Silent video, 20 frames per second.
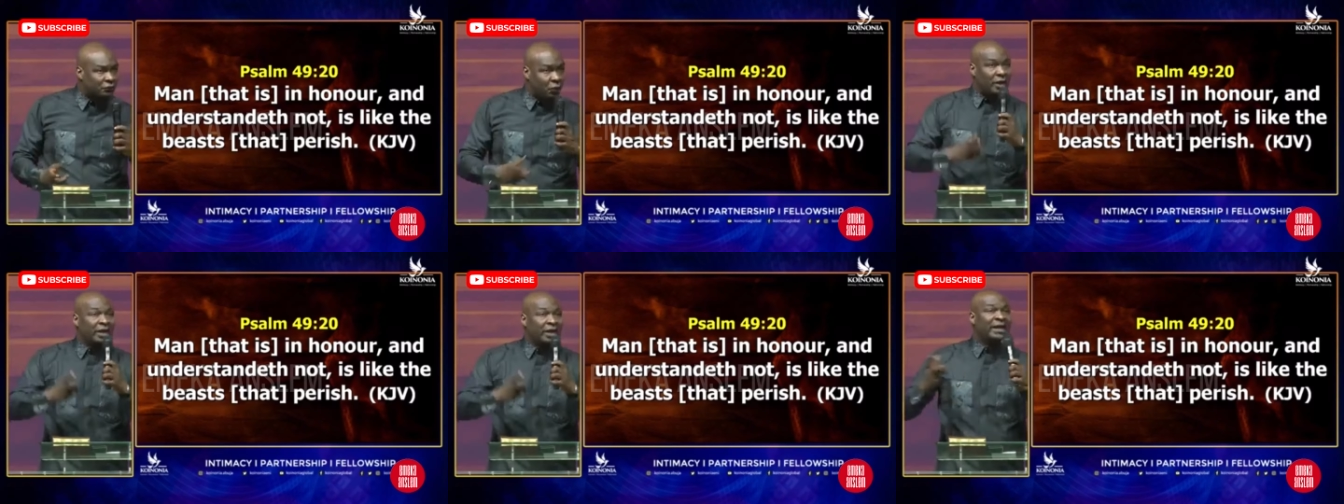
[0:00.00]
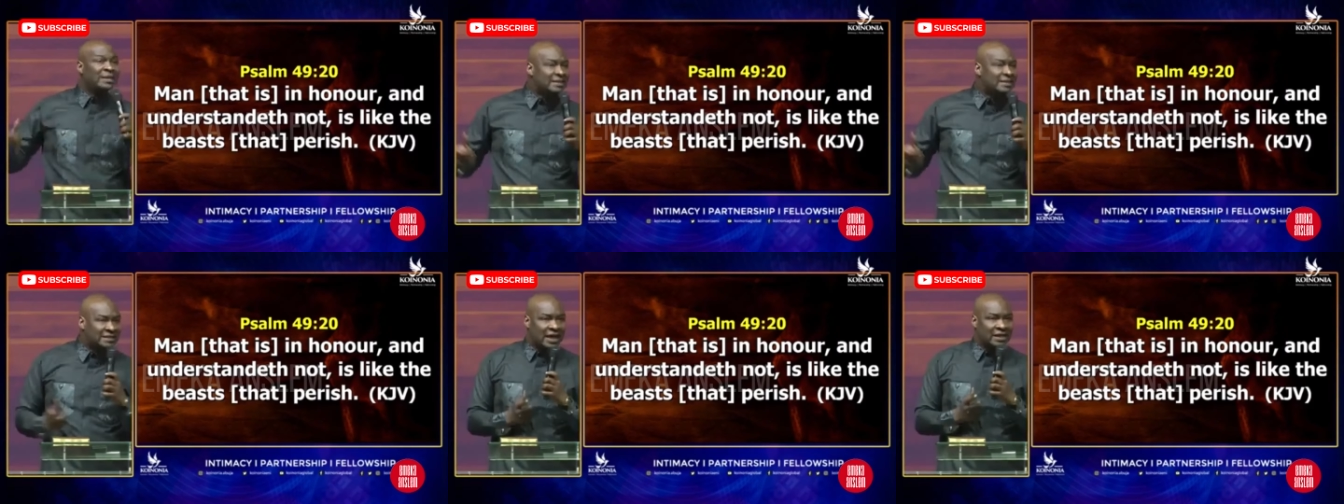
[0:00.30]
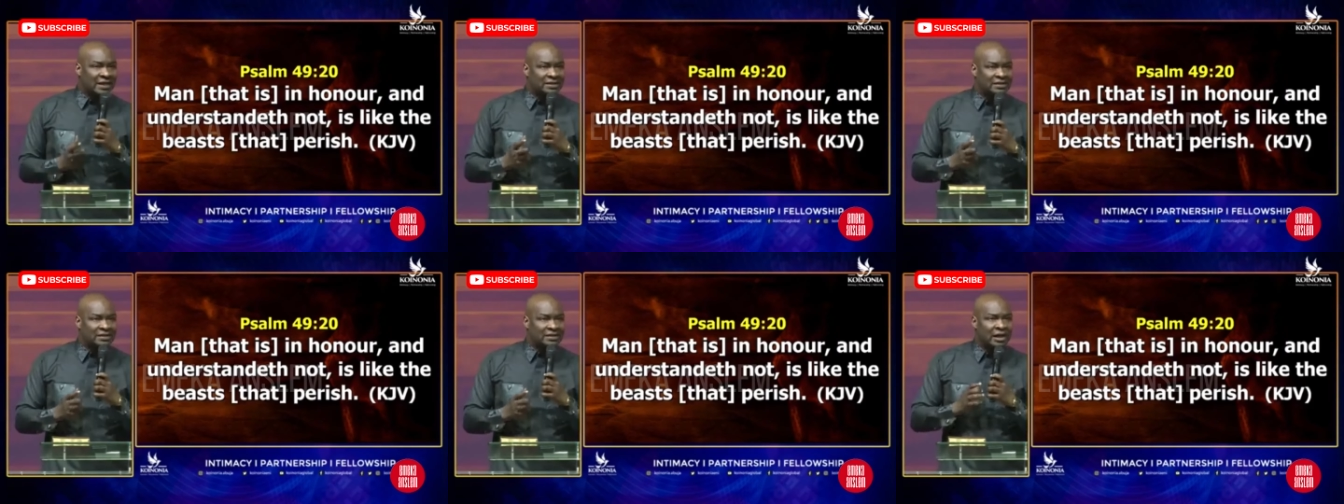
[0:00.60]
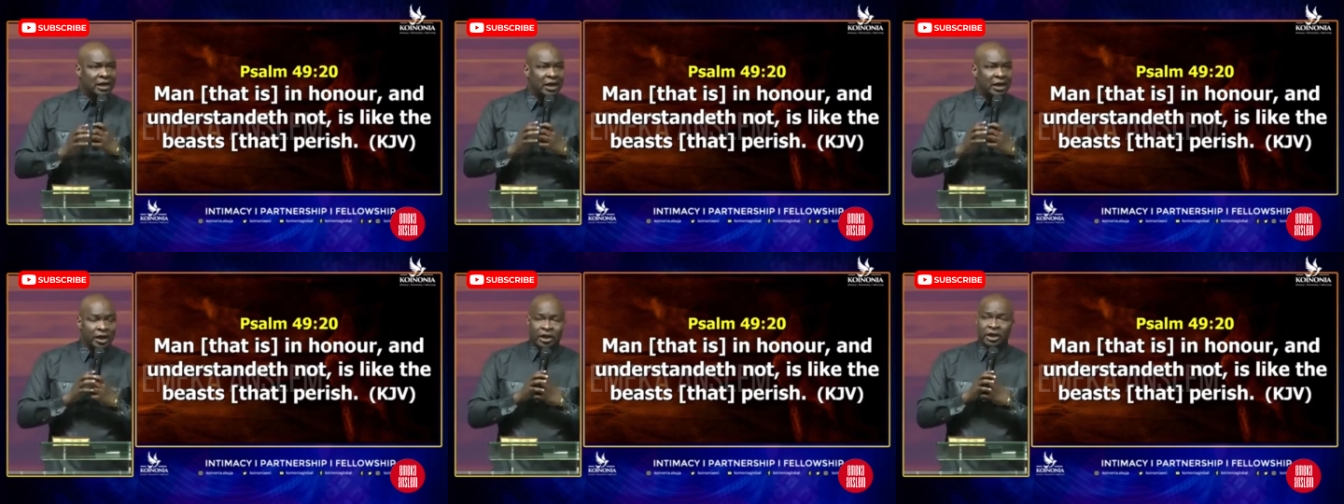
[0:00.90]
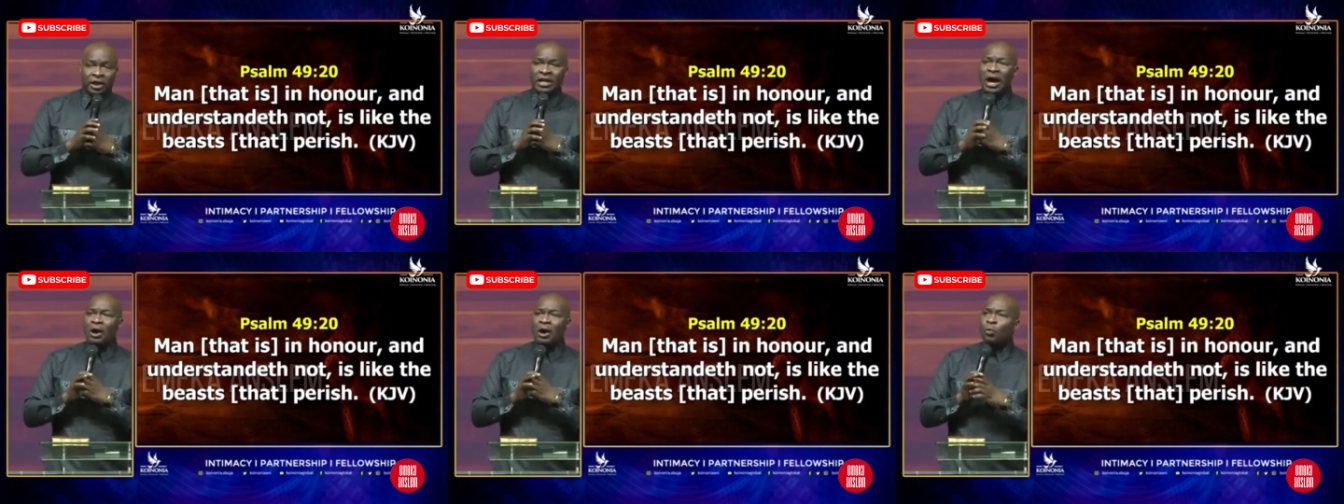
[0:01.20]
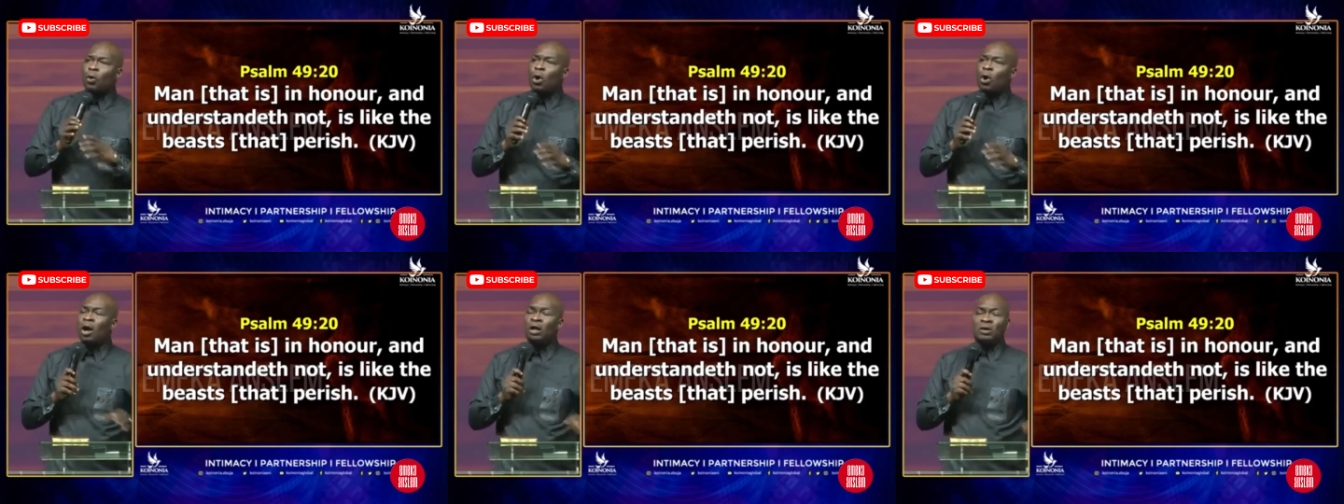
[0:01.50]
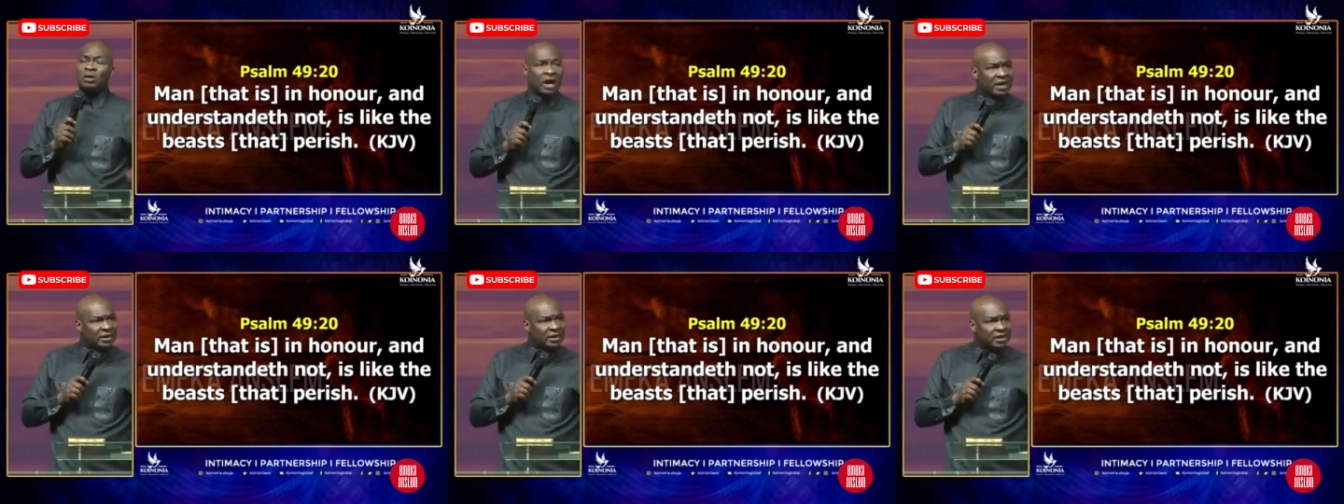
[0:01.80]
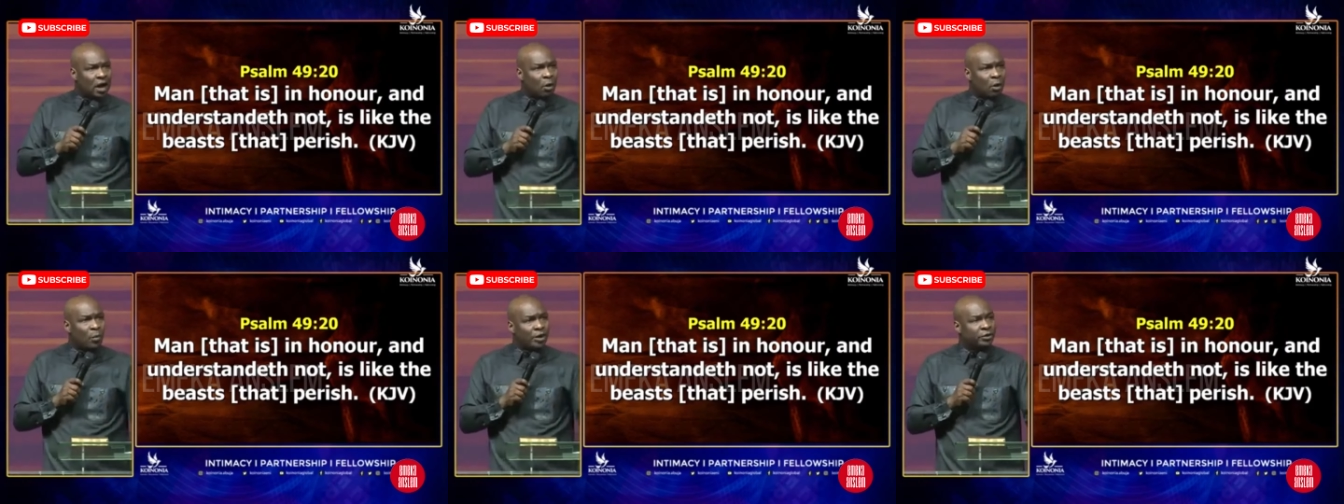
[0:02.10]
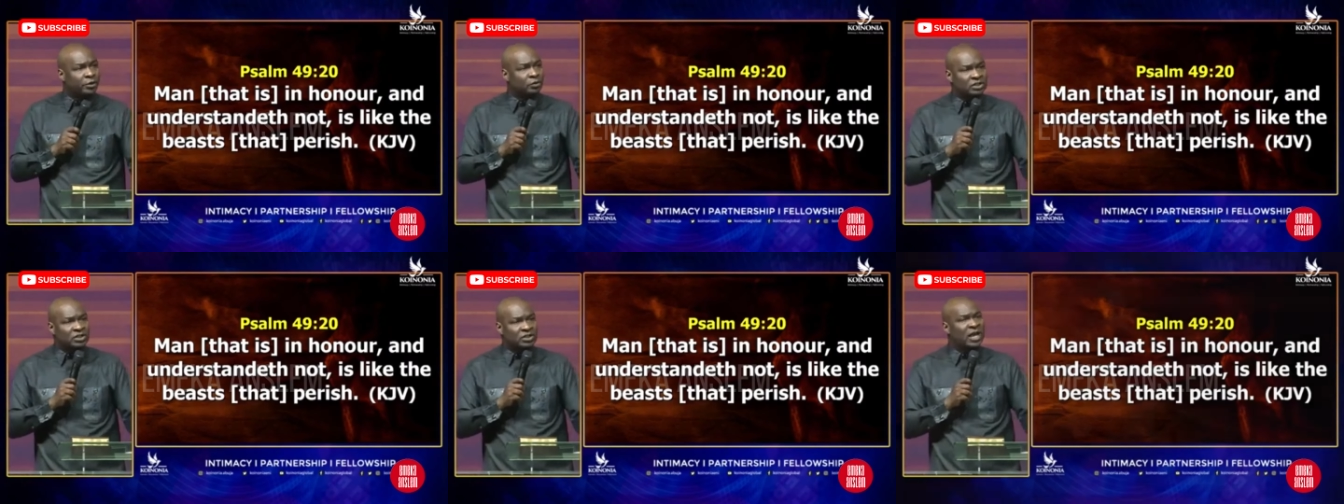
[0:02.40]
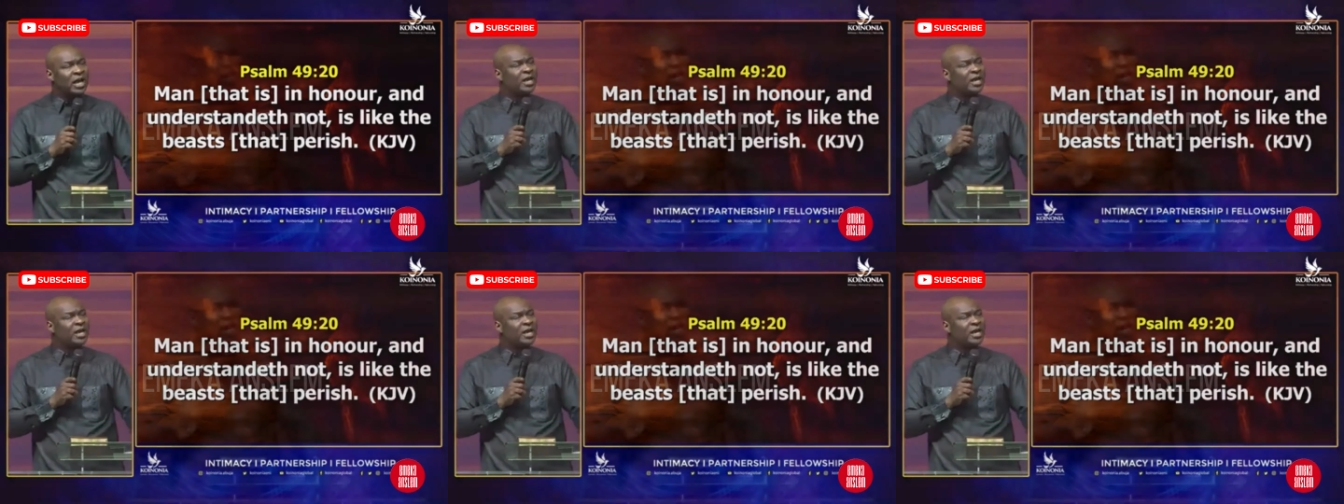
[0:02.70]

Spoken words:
For instance, in our world right now, when you see a